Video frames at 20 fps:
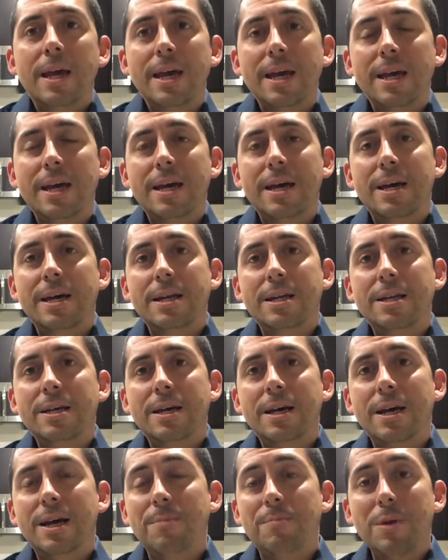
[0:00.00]
and
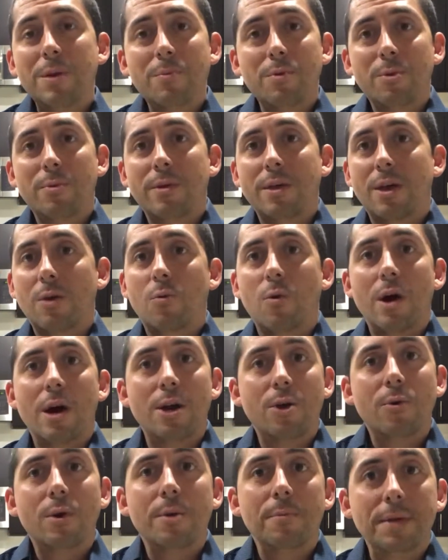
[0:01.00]
people will be like, "Well, I
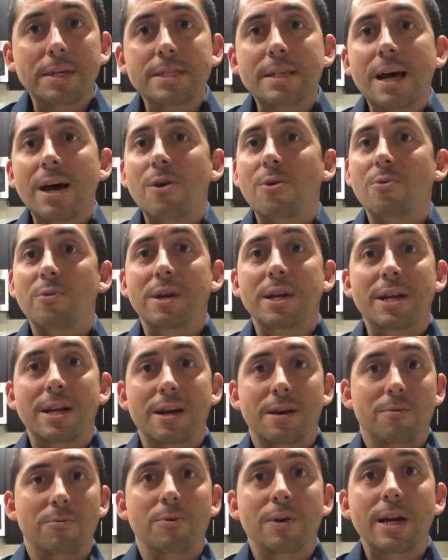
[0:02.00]
don't want to miss out. We need
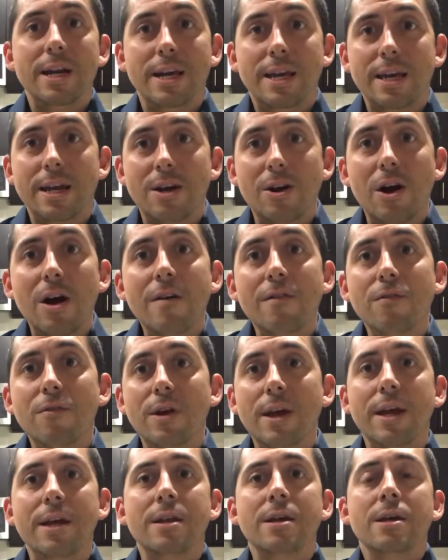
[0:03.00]
to get an offer
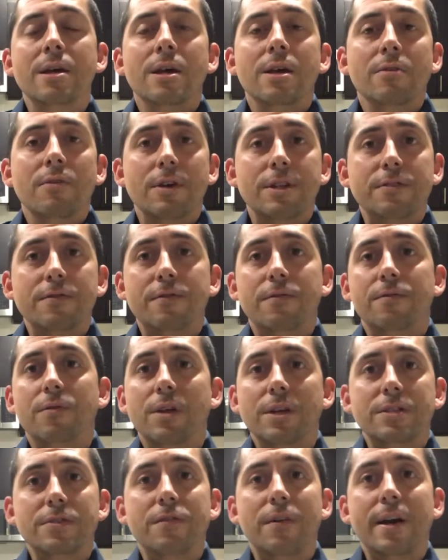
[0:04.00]
in.
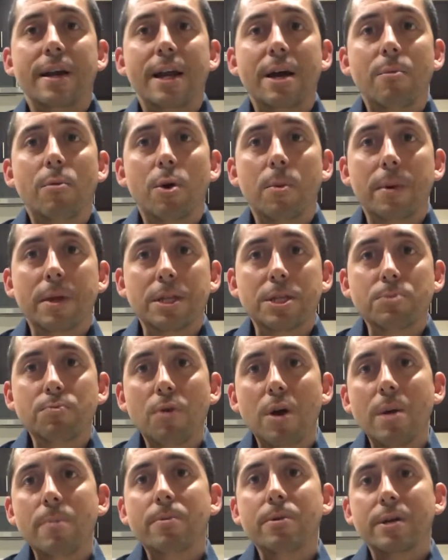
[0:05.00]
Let's find out more about this
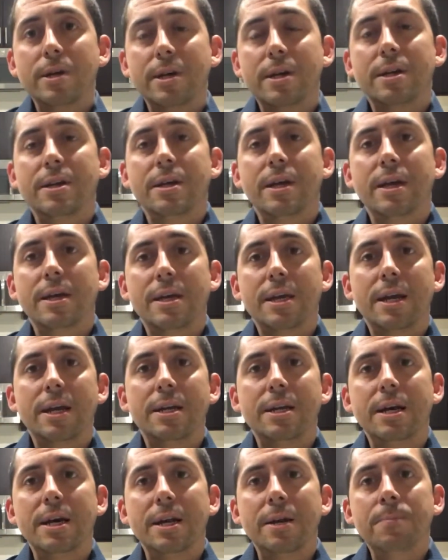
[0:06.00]
property and get
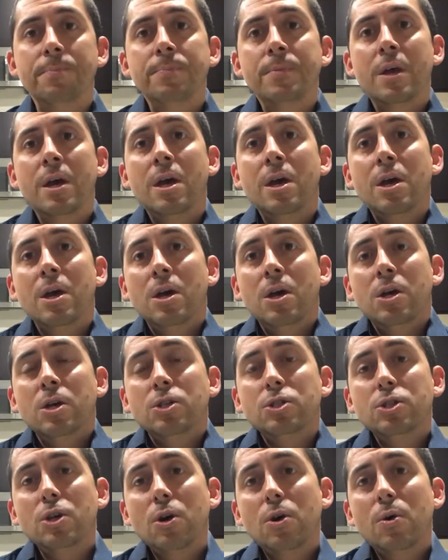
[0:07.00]
it done."
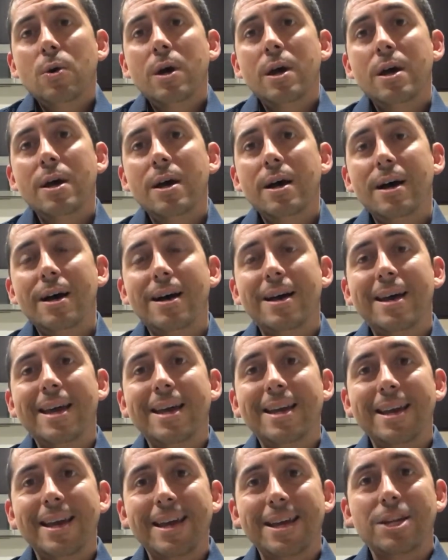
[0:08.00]
So
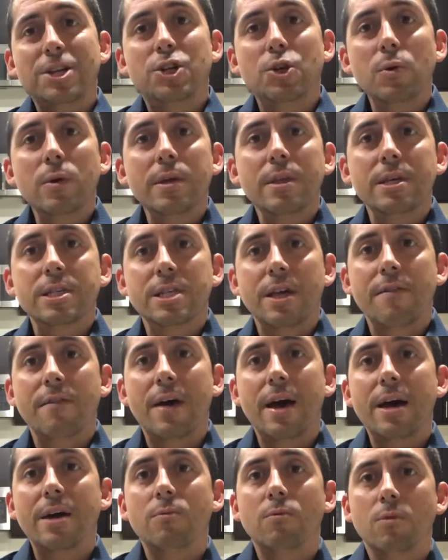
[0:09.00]
in doing this, I've
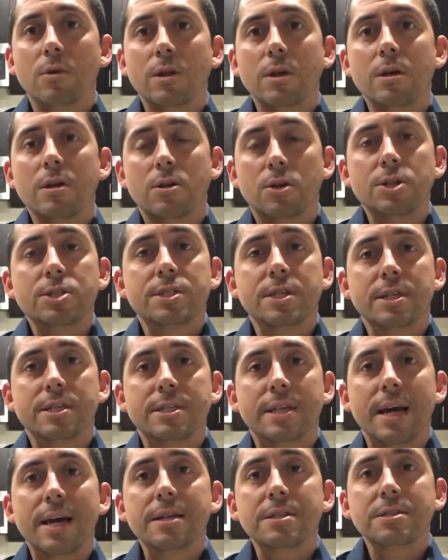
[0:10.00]
had really good
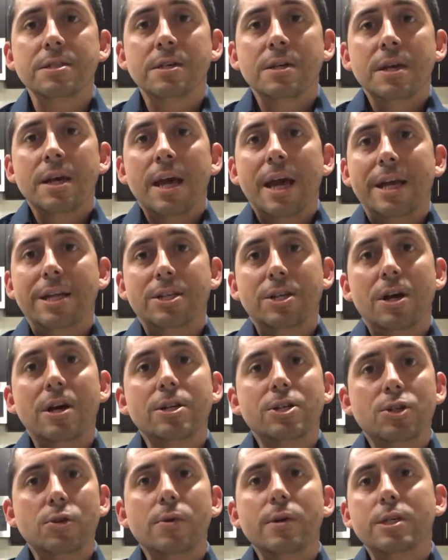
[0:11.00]
success. It's
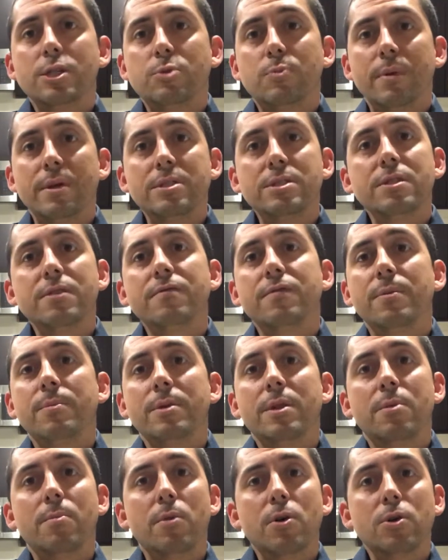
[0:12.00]
not too expensive. I
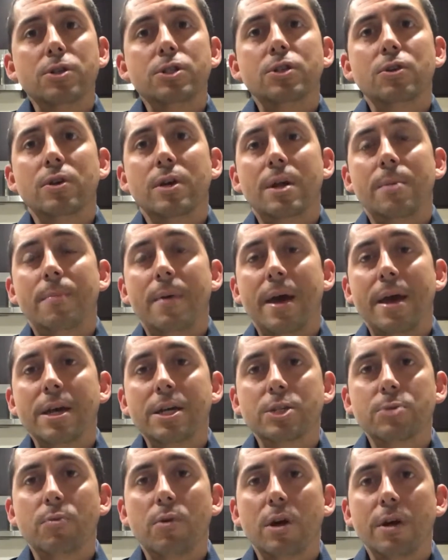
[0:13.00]
mean, the most you're going to pay
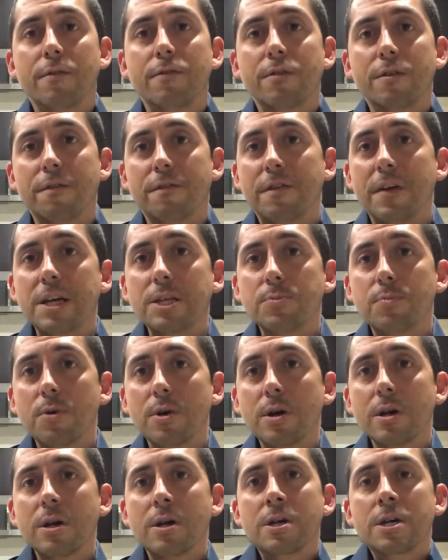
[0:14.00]
is probably for the
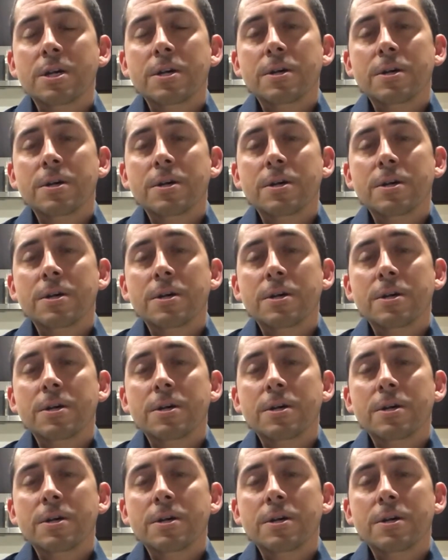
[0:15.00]
Facebook,